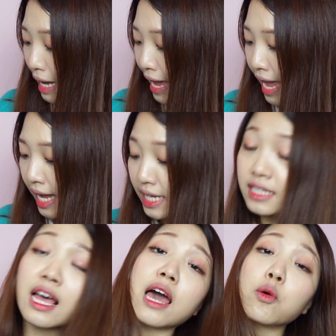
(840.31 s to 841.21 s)
And
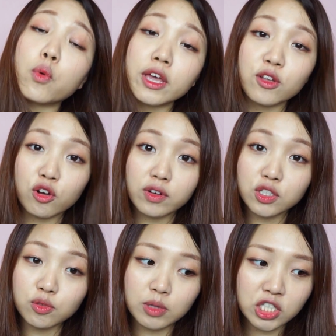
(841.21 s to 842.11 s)
I went over
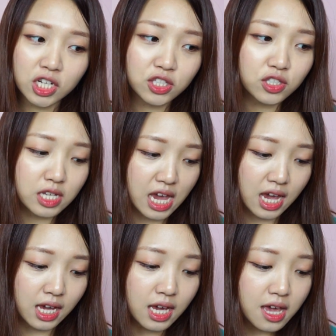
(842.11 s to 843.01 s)
to Missha
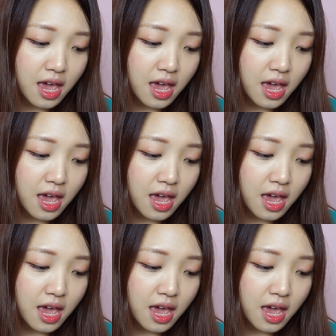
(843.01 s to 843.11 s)
today